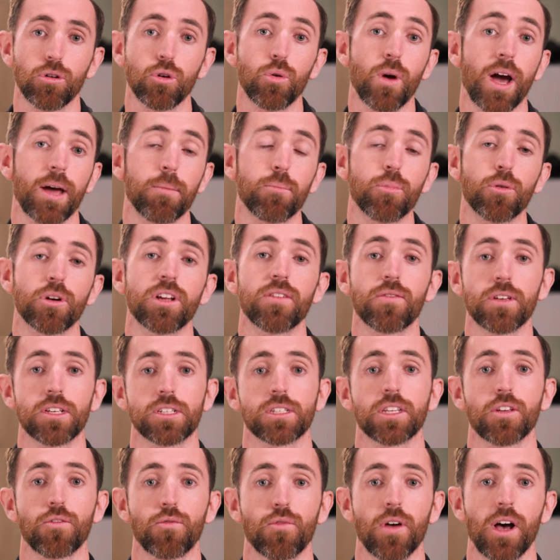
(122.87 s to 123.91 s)
who had
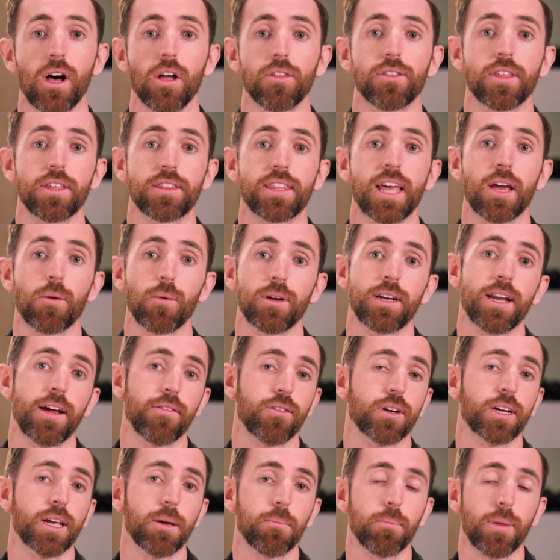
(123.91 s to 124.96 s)
previously felt that they would
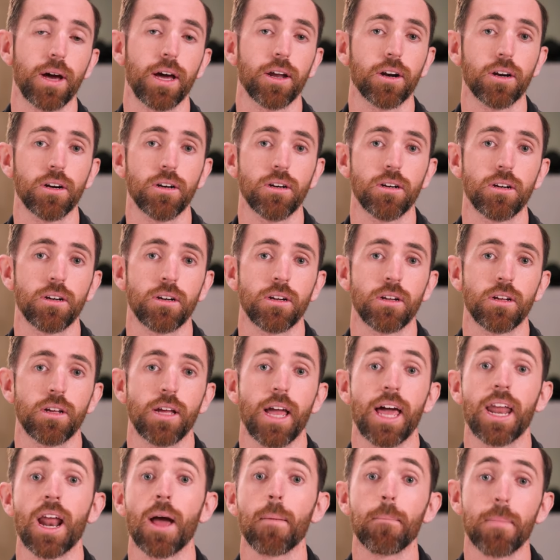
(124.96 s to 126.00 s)
never get better,
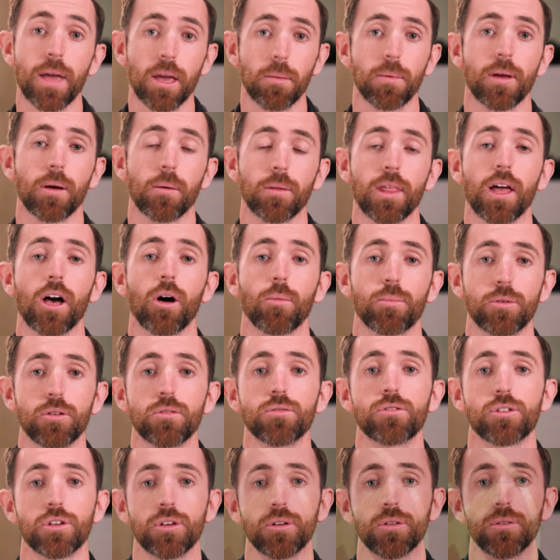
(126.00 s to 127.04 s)
and I may be able to help you
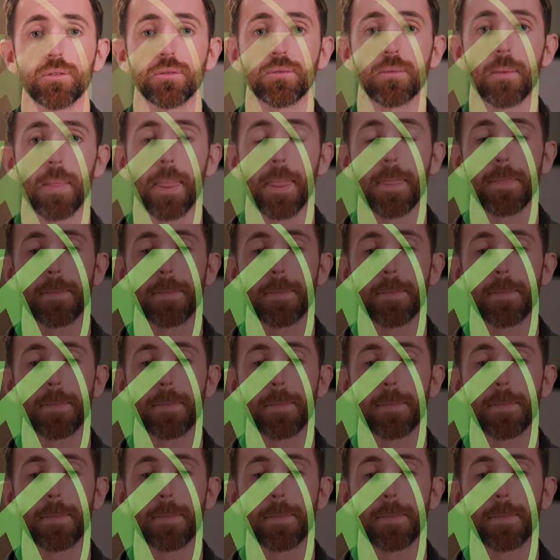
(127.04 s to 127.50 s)
too.